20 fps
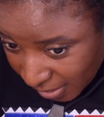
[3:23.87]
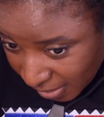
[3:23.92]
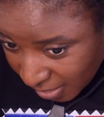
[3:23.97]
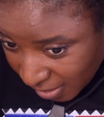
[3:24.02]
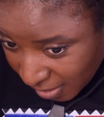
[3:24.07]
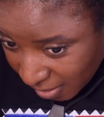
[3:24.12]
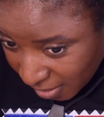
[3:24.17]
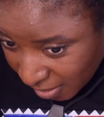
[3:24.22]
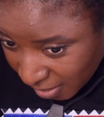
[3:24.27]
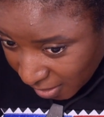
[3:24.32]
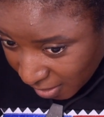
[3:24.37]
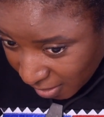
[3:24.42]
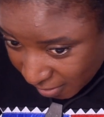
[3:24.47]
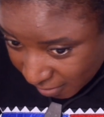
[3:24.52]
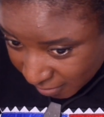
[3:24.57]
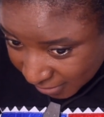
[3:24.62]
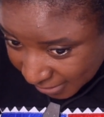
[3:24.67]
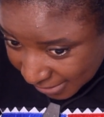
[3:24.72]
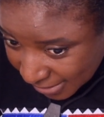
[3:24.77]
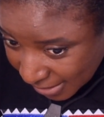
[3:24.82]

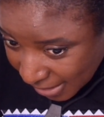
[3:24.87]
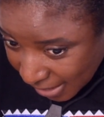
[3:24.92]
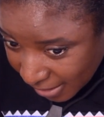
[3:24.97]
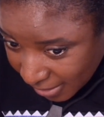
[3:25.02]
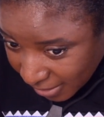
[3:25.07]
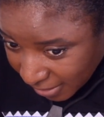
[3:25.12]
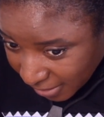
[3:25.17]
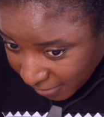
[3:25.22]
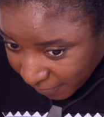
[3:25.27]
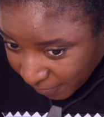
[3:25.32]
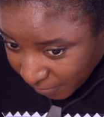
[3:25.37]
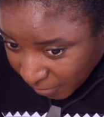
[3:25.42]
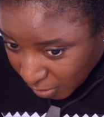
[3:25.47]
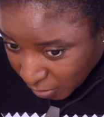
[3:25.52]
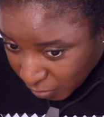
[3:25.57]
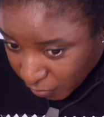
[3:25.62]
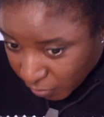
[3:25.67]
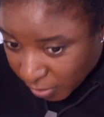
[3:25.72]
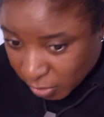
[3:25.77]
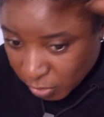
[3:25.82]
the styling I've been
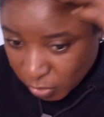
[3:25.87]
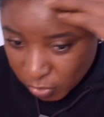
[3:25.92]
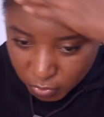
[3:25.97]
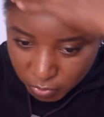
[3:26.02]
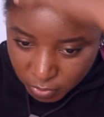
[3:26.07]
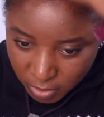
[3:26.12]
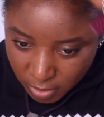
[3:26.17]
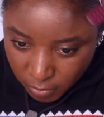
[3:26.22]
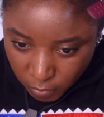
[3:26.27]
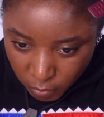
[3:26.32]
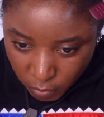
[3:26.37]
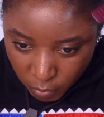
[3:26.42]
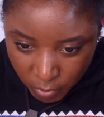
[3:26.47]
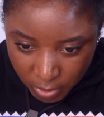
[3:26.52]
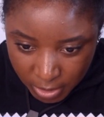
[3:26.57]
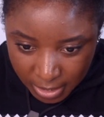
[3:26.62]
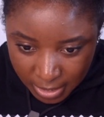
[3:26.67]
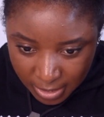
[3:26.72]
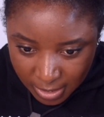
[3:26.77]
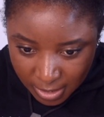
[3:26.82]
doing through the
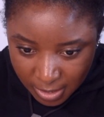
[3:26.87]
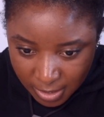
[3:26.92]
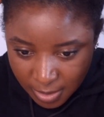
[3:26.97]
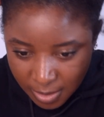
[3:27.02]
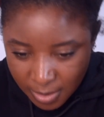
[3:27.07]
week.